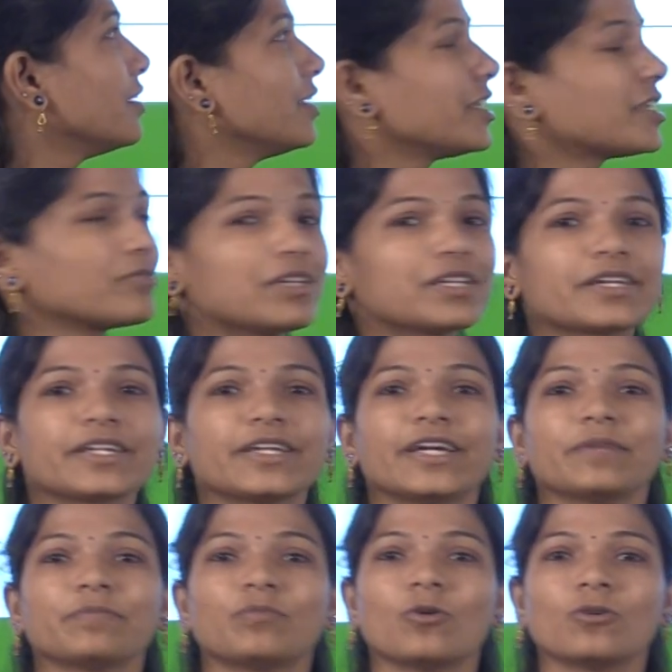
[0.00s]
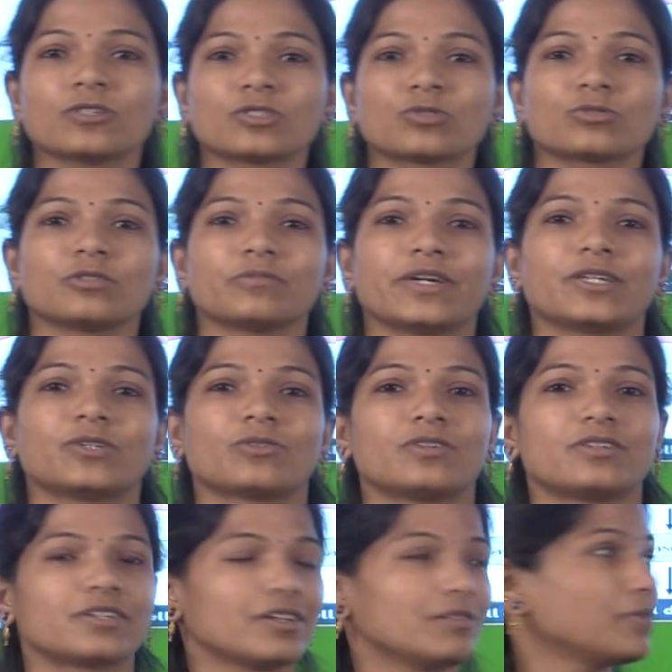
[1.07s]
It will create pores to the
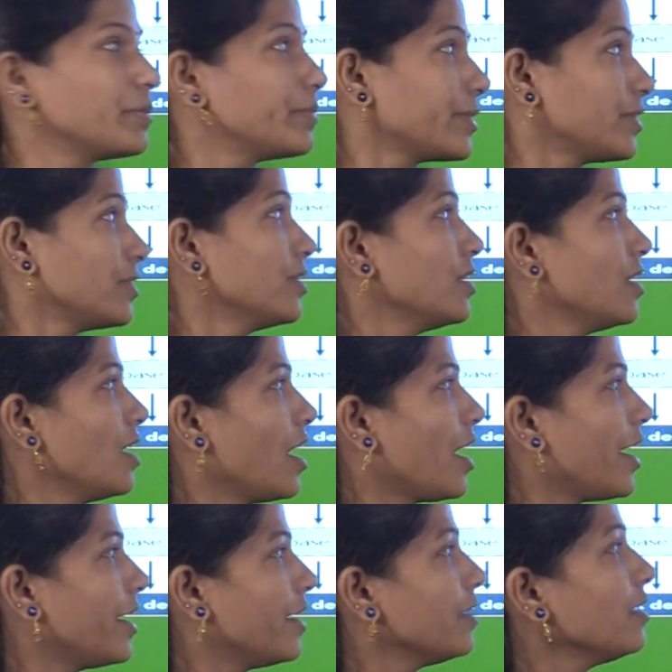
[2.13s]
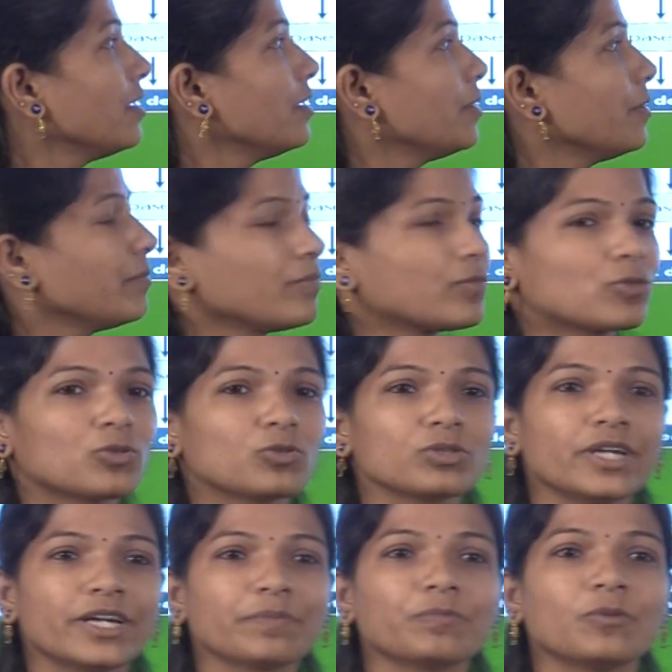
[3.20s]
mitochondrial membrane, and through
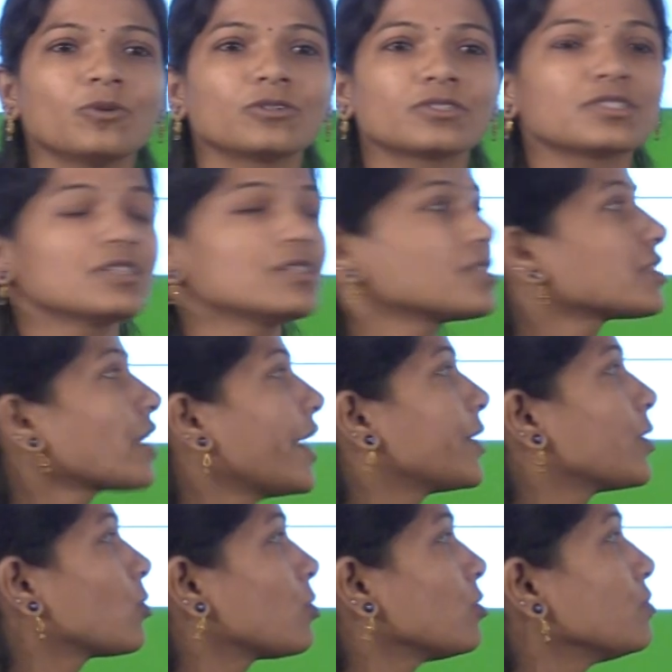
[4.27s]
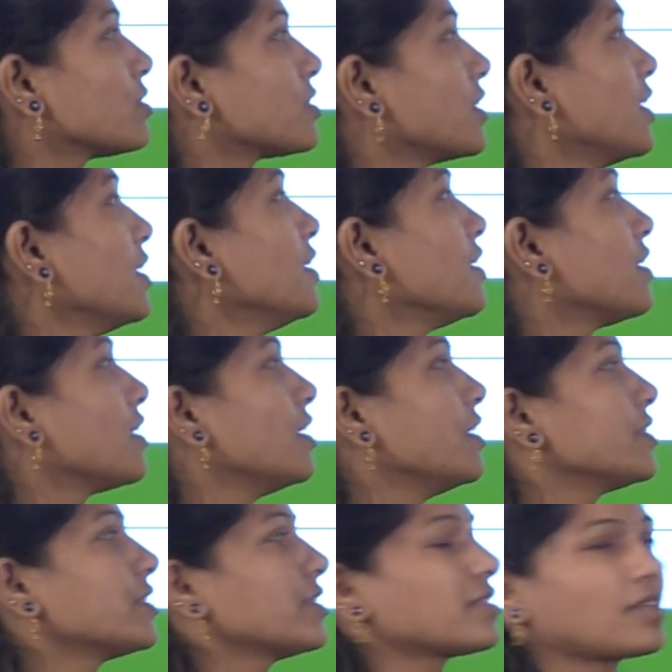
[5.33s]
that pores, cytochrome C
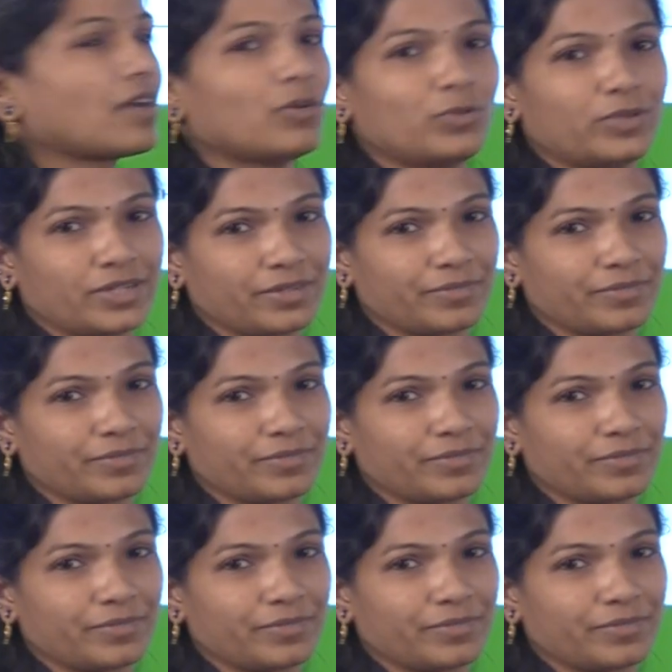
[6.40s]
releases out.